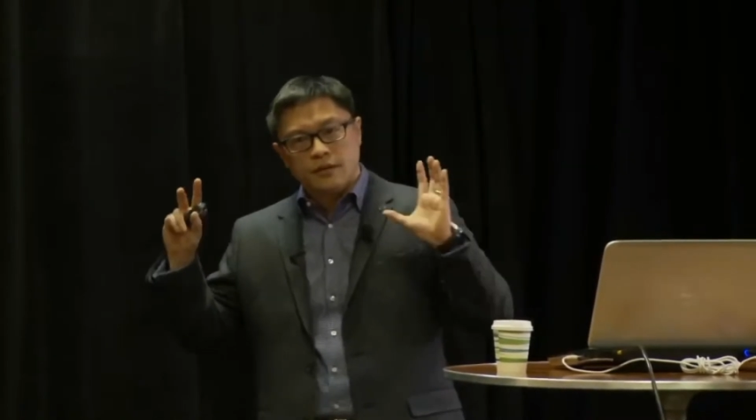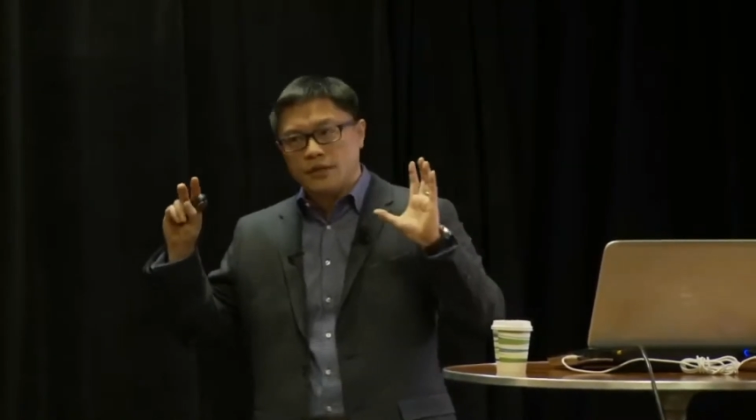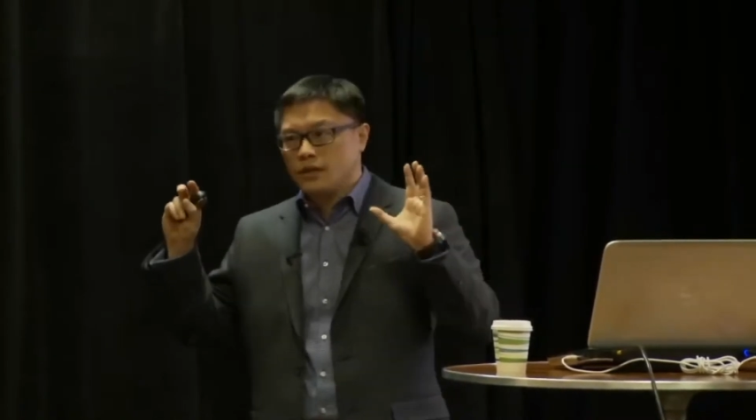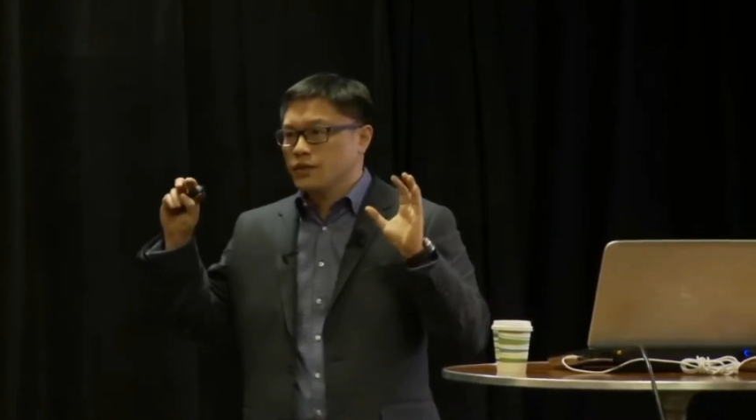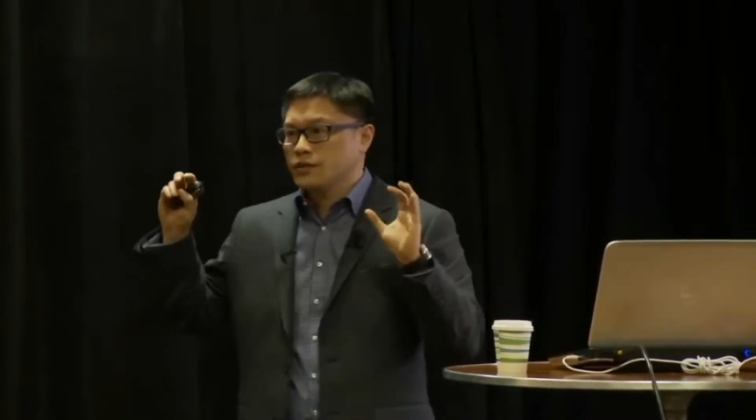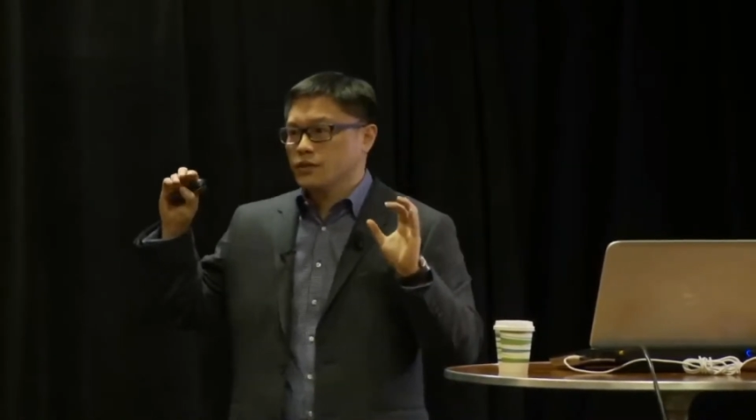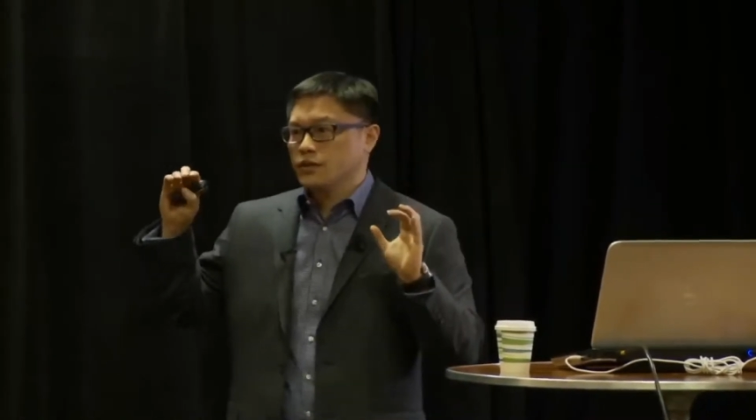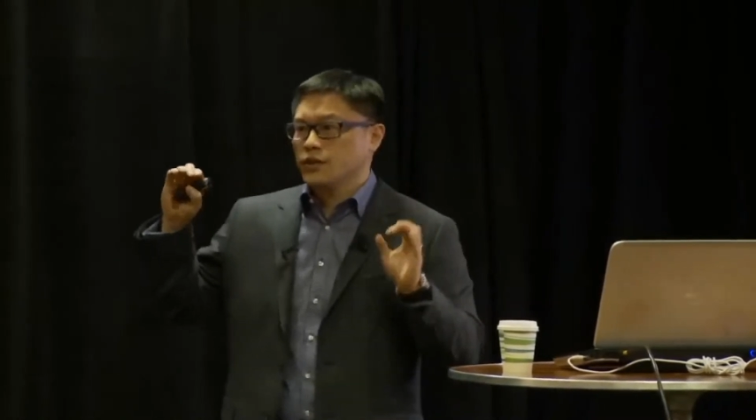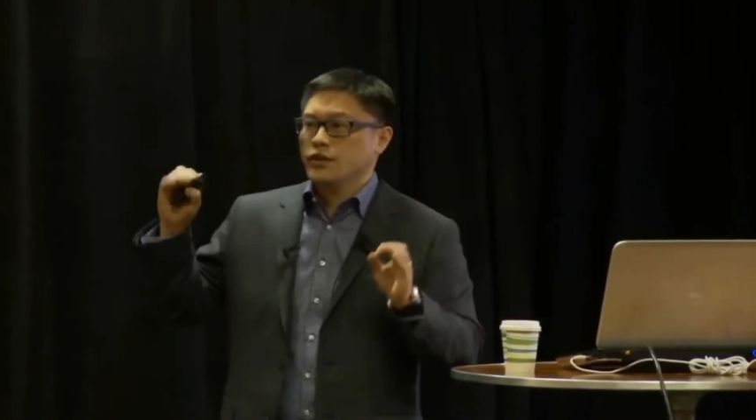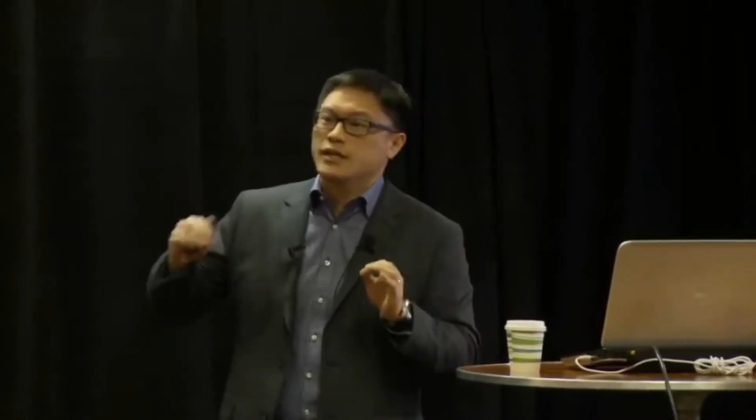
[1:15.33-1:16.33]
Because
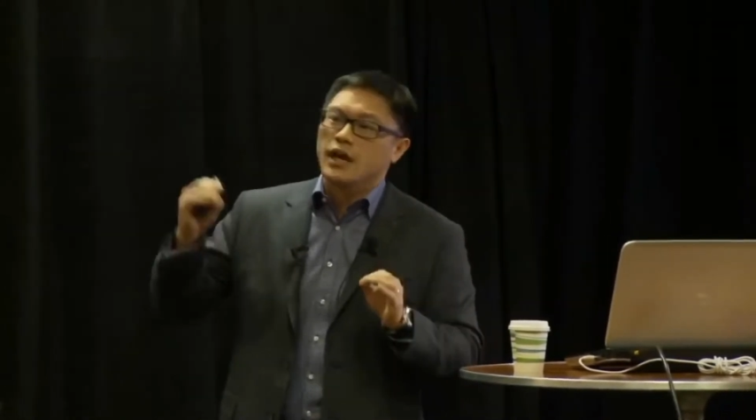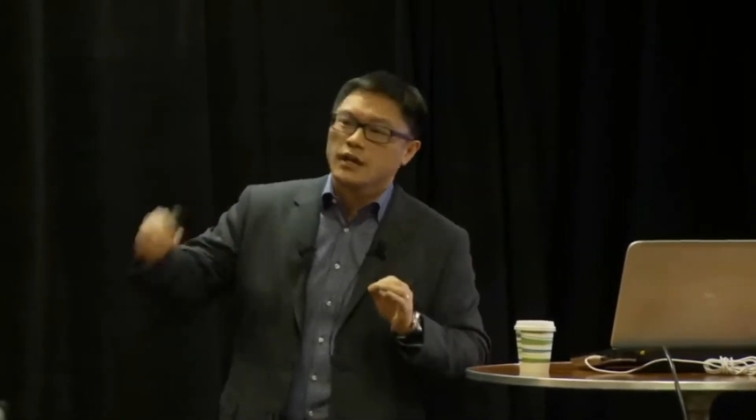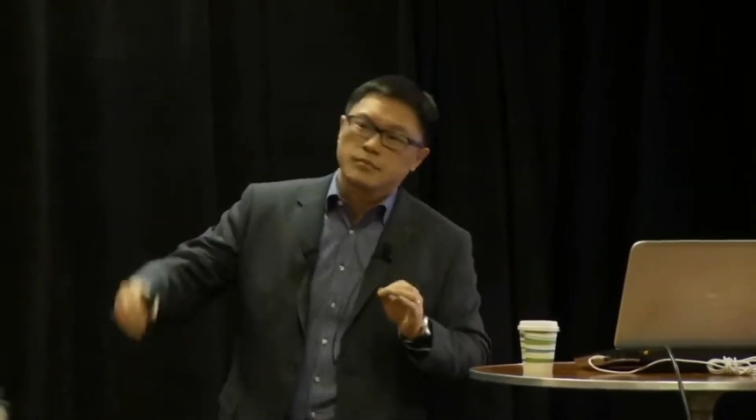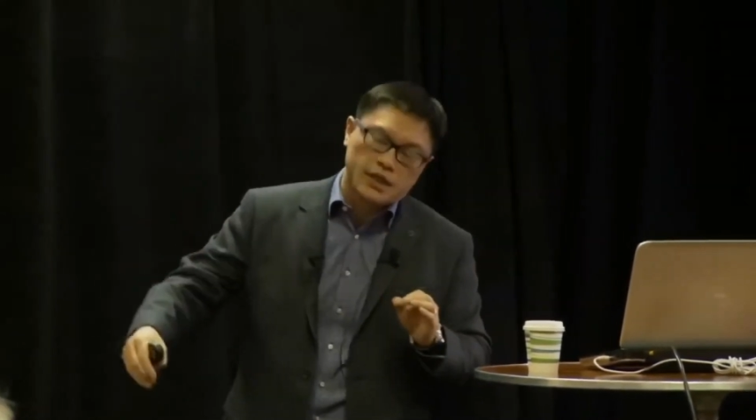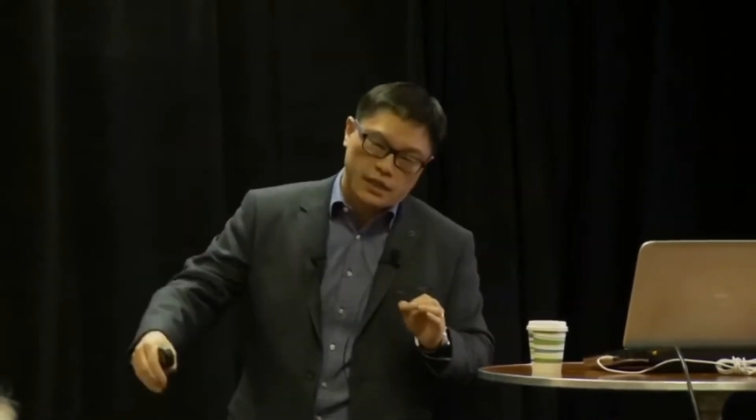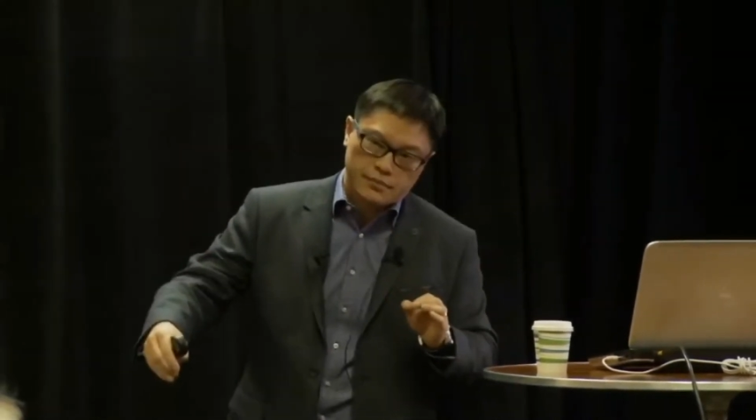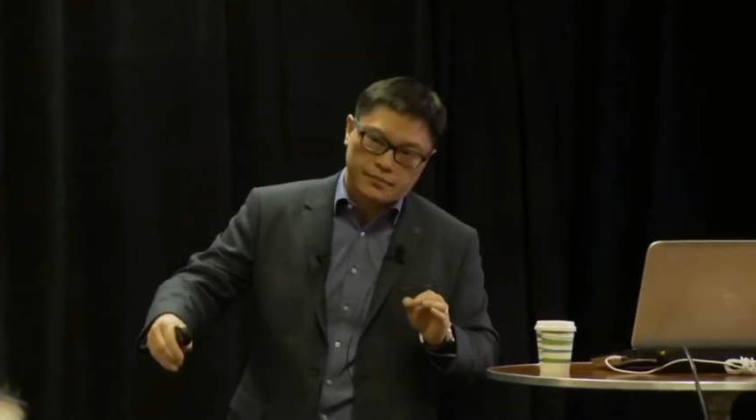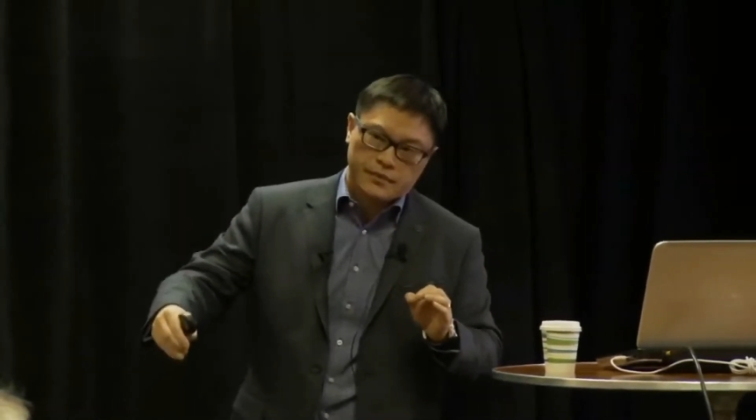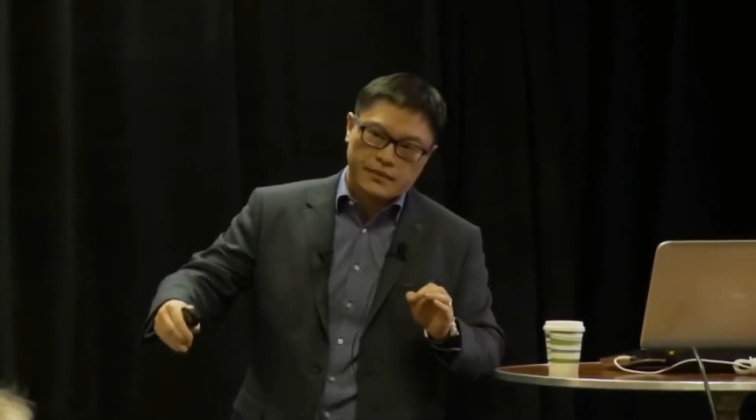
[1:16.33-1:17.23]
you're telling me